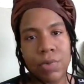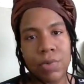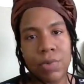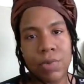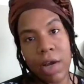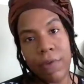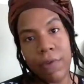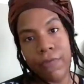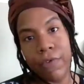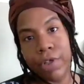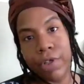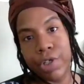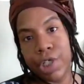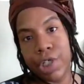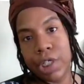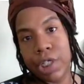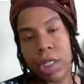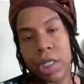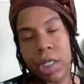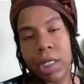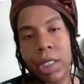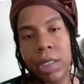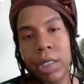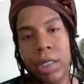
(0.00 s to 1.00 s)
That's why
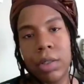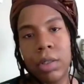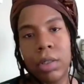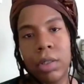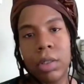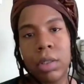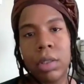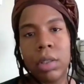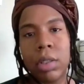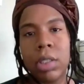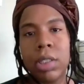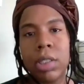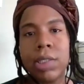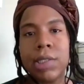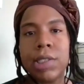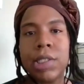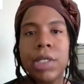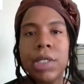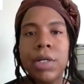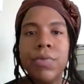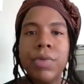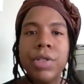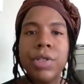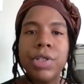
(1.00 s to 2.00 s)
virginity
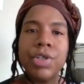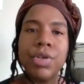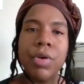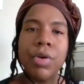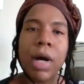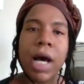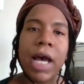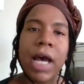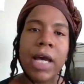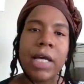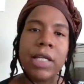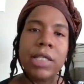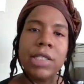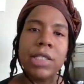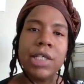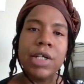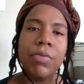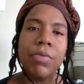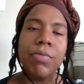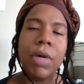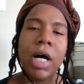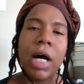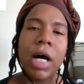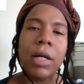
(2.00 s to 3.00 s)
is the original
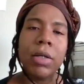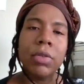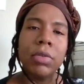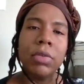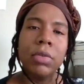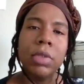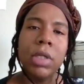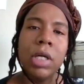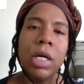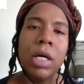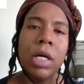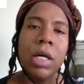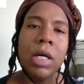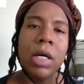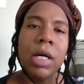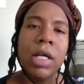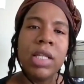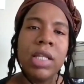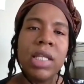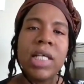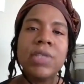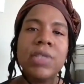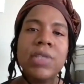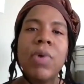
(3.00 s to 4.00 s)
ideal model
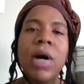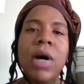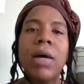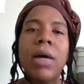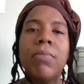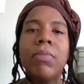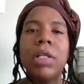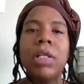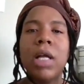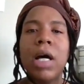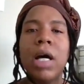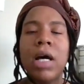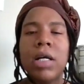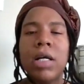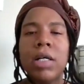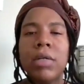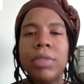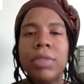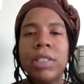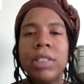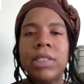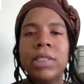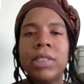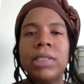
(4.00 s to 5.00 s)
that's why
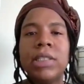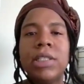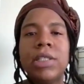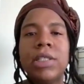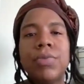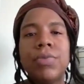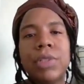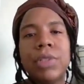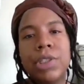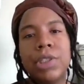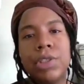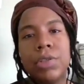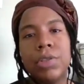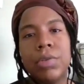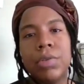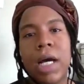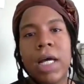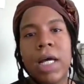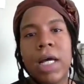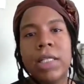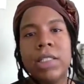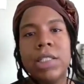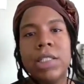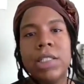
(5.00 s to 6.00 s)
monogamy is the
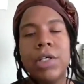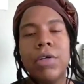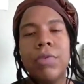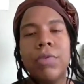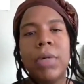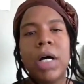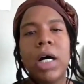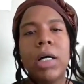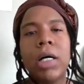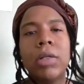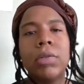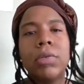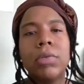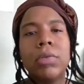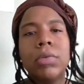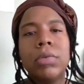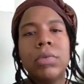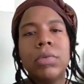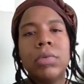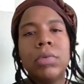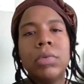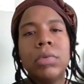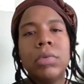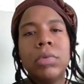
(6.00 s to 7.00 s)
original ideal model.
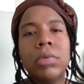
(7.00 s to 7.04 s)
